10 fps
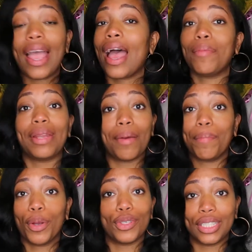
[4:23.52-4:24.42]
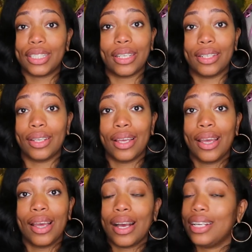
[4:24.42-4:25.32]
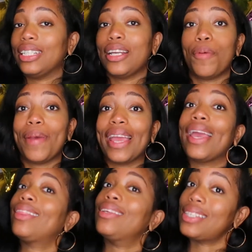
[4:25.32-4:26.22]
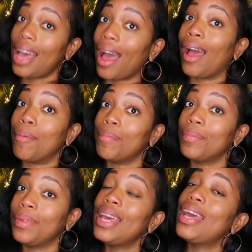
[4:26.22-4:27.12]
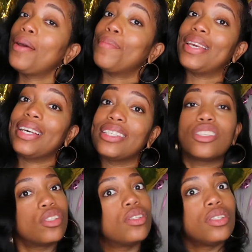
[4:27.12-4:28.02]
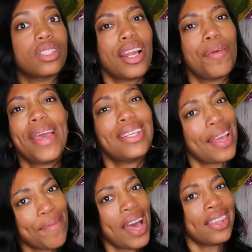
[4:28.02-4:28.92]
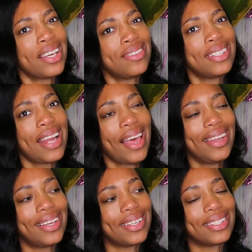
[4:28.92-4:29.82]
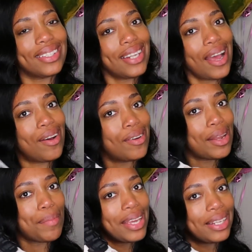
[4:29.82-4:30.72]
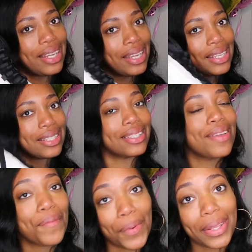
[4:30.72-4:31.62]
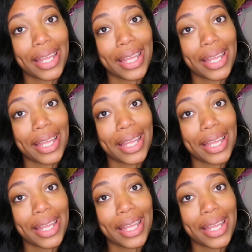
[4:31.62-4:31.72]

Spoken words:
I'm not purchasing a Chanel bag at the time. Because Chanel bag's like $5,000. No, let me get these for